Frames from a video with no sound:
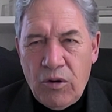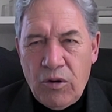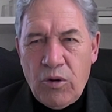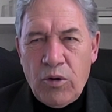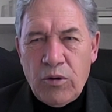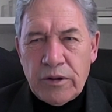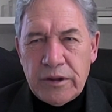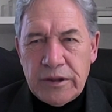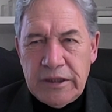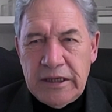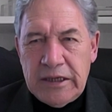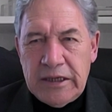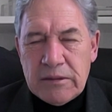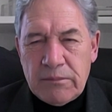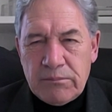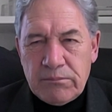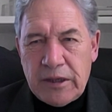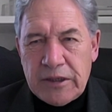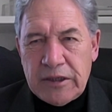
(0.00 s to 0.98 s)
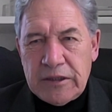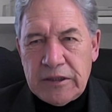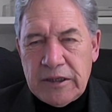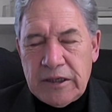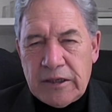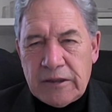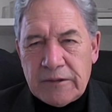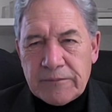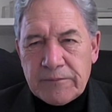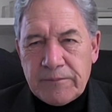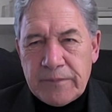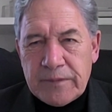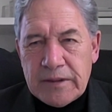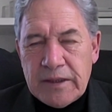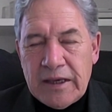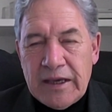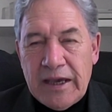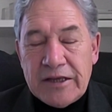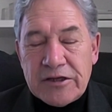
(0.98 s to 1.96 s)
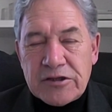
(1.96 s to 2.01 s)
all need money now.
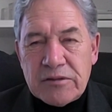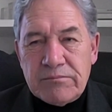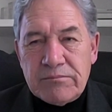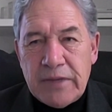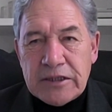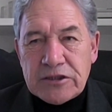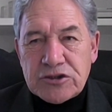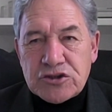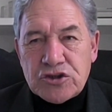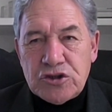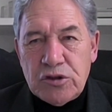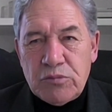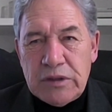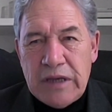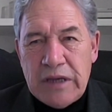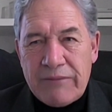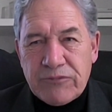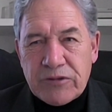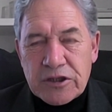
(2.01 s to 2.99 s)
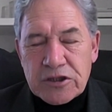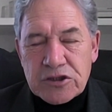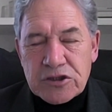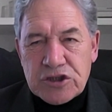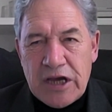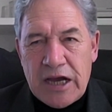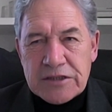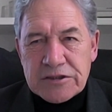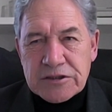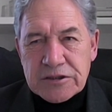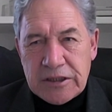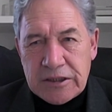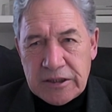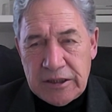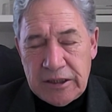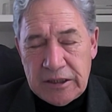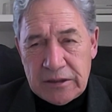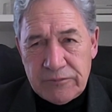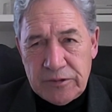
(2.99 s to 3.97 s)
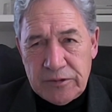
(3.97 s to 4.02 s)
And to make sure we haven't got a chance of
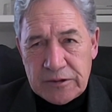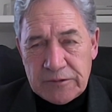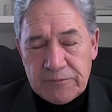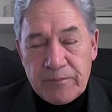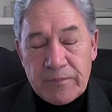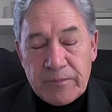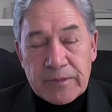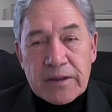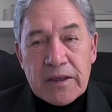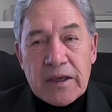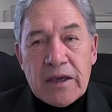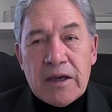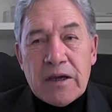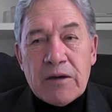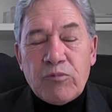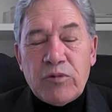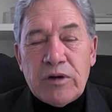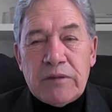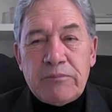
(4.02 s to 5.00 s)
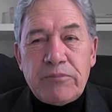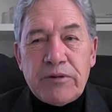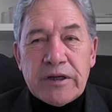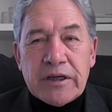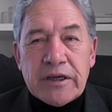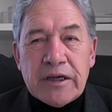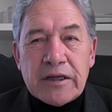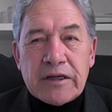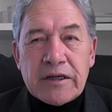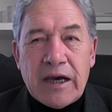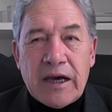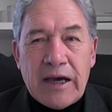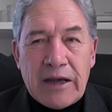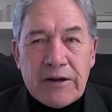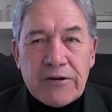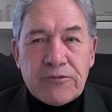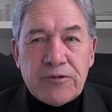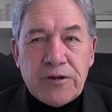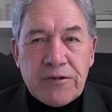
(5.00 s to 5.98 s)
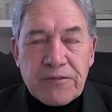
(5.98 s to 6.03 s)
getting ahead of it, we're bringing in
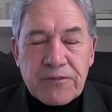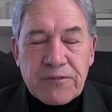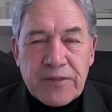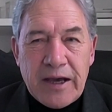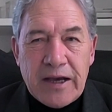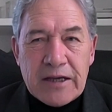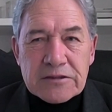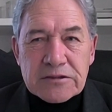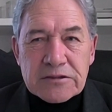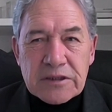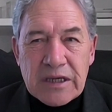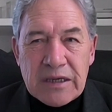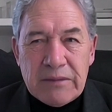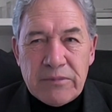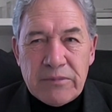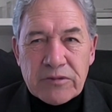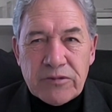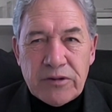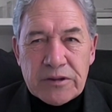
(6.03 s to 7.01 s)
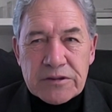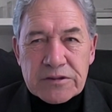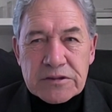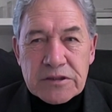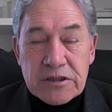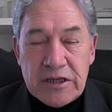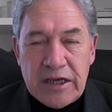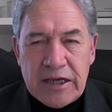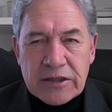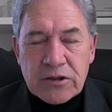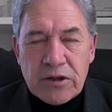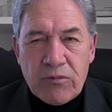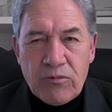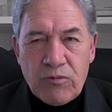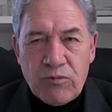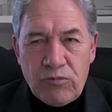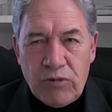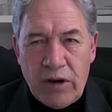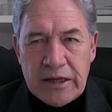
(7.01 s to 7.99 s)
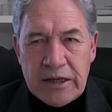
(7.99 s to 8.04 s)
100,000 immigrants
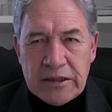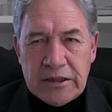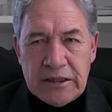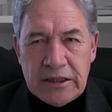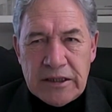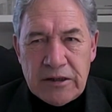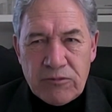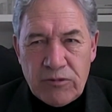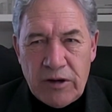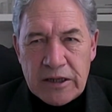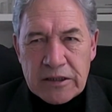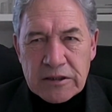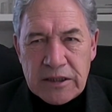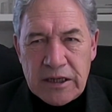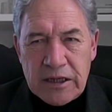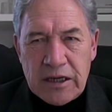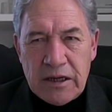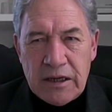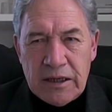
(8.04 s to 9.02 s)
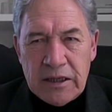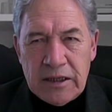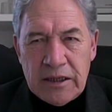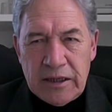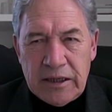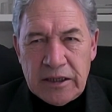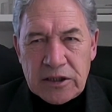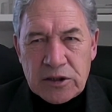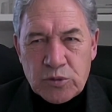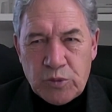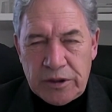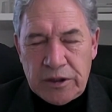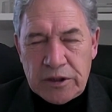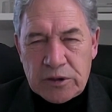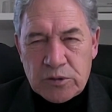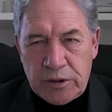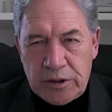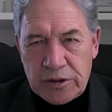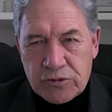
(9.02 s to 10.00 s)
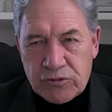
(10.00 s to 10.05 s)
net right here, right now in
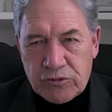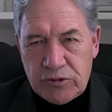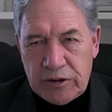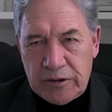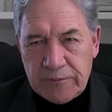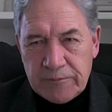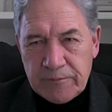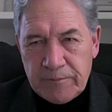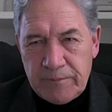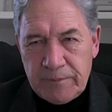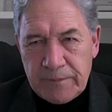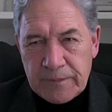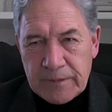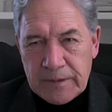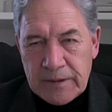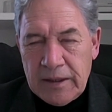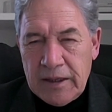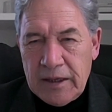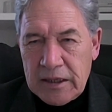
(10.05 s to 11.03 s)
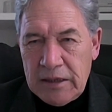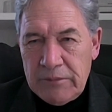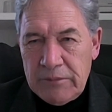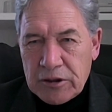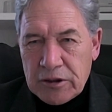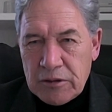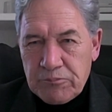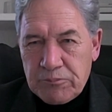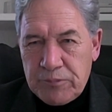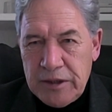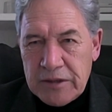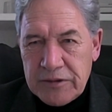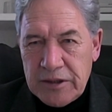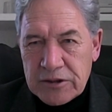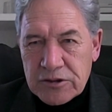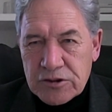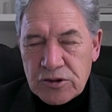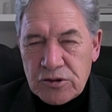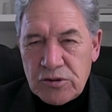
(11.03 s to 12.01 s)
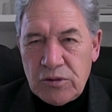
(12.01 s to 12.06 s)
2023. Let me compare
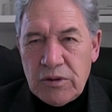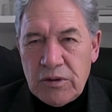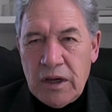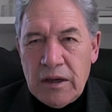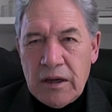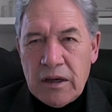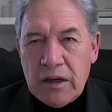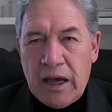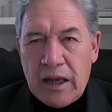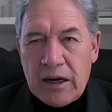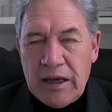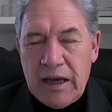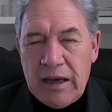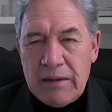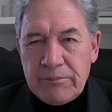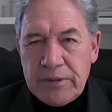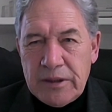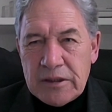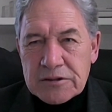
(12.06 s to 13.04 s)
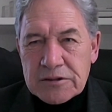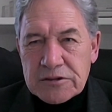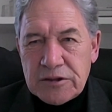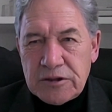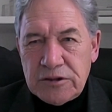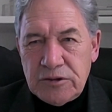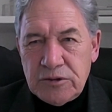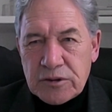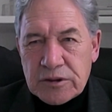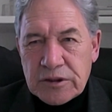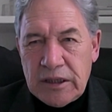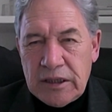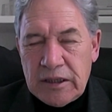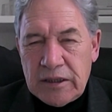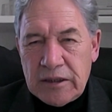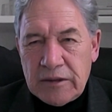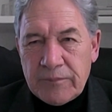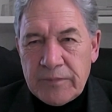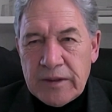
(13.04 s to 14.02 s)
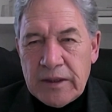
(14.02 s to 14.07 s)
that to alarm bells in the
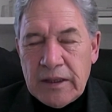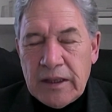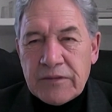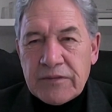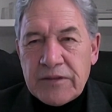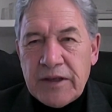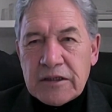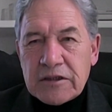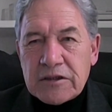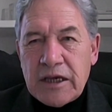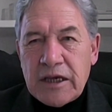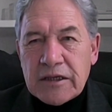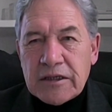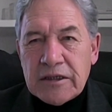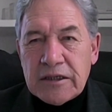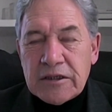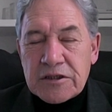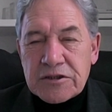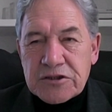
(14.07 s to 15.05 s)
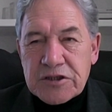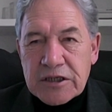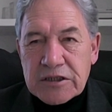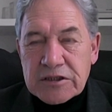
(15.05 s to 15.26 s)
UK. They're taking in